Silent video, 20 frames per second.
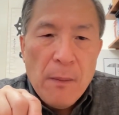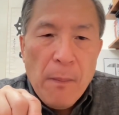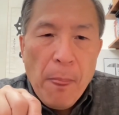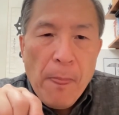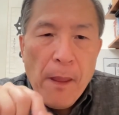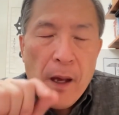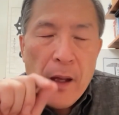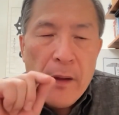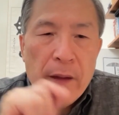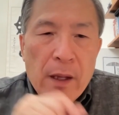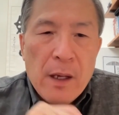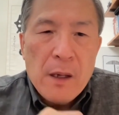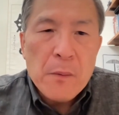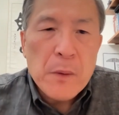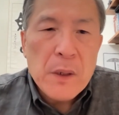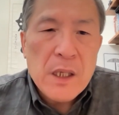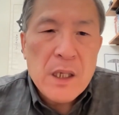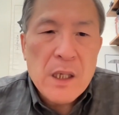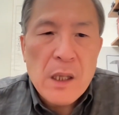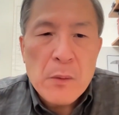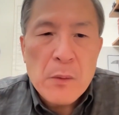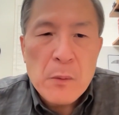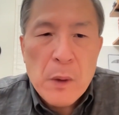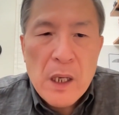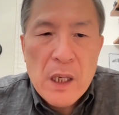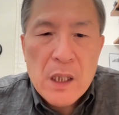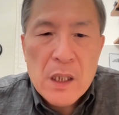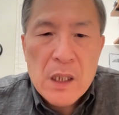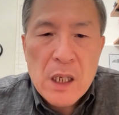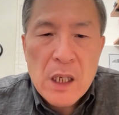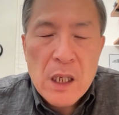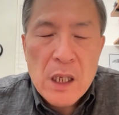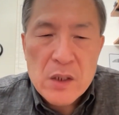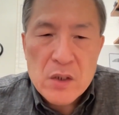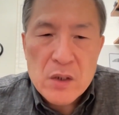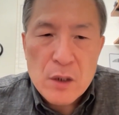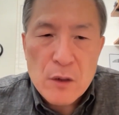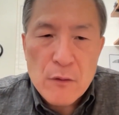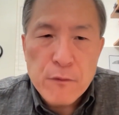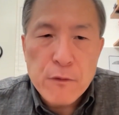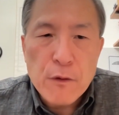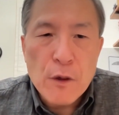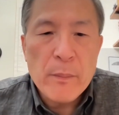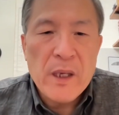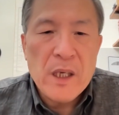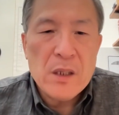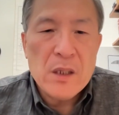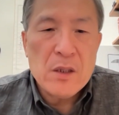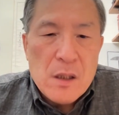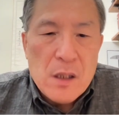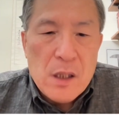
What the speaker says: and then we can recognize the formation.